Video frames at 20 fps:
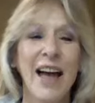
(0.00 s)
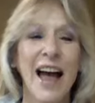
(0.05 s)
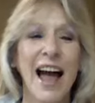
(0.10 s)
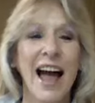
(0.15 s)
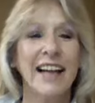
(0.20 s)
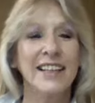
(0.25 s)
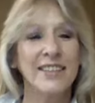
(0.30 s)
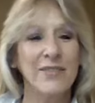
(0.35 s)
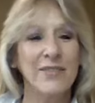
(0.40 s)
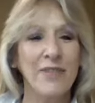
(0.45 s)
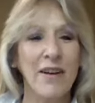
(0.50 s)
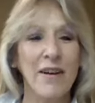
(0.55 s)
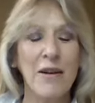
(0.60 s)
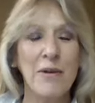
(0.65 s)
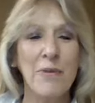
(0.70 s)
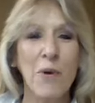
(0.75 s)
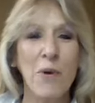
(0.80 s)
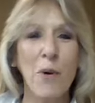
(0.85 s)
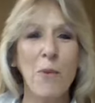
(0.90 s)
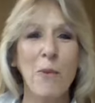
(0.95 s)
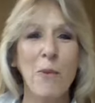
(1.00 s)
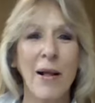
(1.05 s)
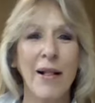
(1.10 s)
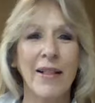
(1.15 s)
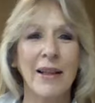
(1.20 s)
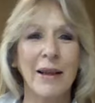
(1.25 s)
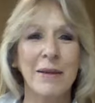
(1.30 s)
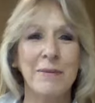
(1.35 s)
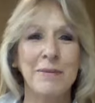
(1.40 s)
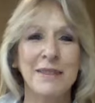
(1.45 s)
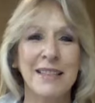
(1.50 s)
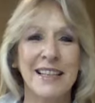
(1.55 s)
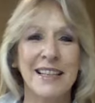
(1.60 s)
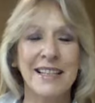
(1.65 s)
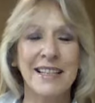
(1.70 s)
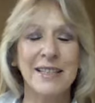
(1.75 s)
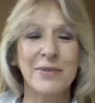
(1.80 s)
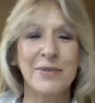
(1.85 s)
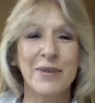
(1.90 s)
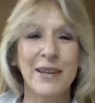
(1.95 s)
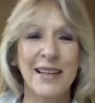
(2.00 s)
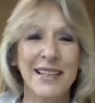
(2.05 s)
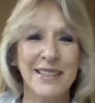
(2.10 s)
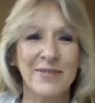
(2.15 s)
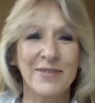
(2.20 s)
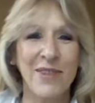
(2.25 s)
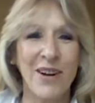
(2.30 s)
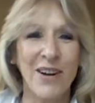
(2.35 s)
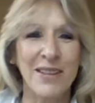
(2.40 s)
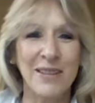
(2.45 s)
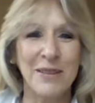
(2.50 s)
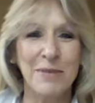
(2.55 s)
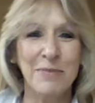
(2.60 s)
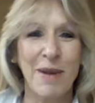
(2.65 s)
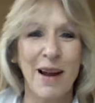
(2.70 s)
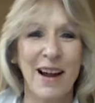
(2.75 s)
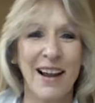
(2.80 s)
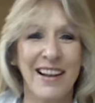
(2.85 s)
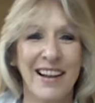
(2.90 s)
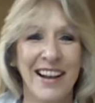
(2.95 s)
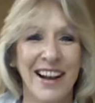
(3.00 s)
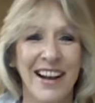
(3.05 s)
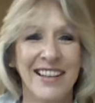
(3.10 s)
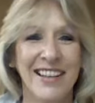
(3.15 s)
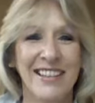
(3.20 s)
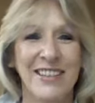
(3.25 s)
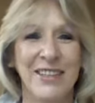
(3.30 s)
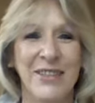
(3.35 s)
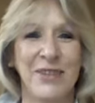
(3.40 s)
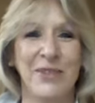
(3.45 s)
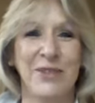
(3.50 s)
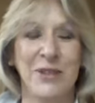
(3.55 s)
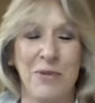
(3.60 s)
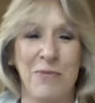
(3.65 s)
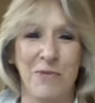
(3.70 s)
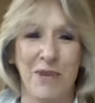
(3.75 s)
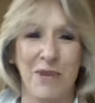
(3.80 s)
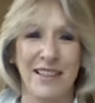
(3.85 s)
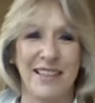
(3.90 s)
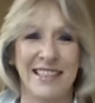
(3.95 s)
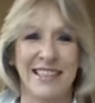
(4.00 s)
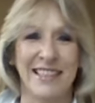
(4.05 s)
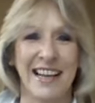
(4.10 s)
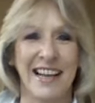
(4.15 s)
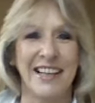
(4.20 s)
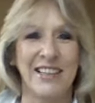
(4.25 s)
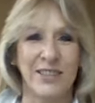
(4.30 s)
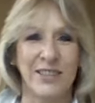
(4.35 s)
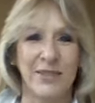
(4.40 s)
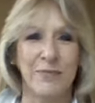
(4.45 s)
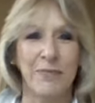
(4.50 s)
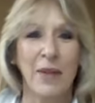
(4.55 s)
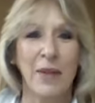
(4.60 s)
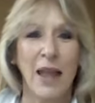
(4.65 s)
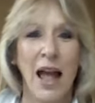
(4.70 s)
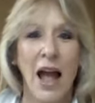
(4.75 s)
there, and a very warm welcome to this week's France Buying Guides YouTube presentation.